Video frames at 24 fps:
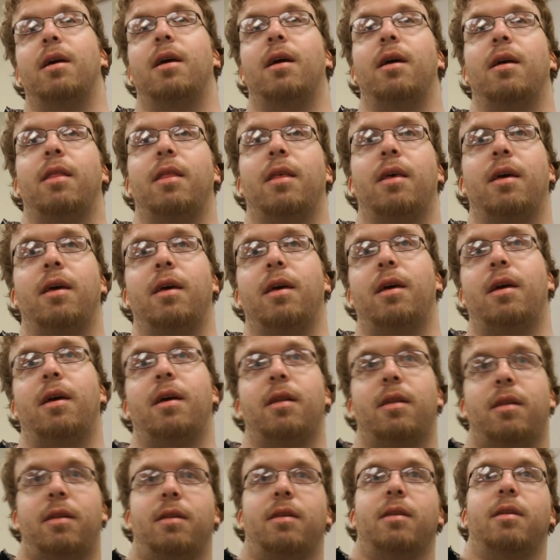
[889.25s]
And
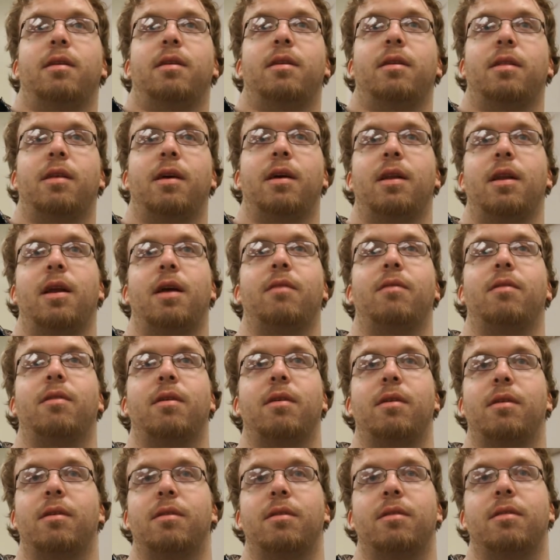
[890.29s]
they
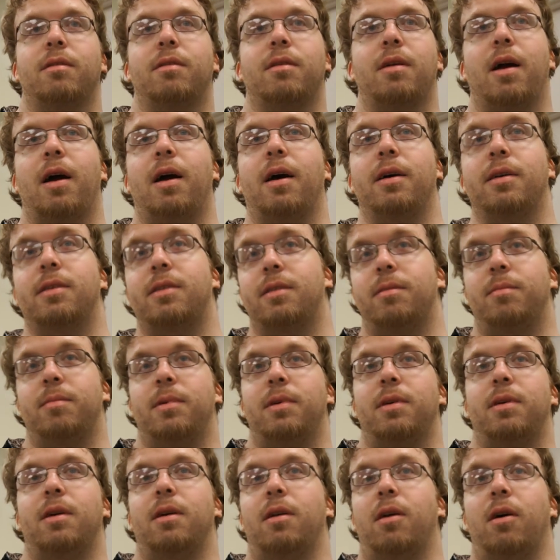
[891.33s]
never asked
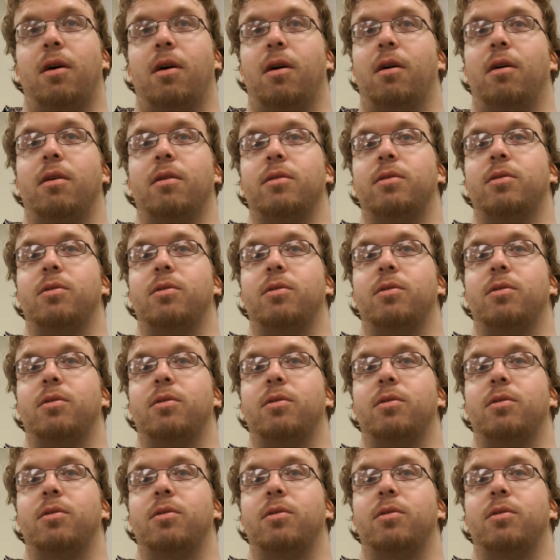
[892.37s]
me at all.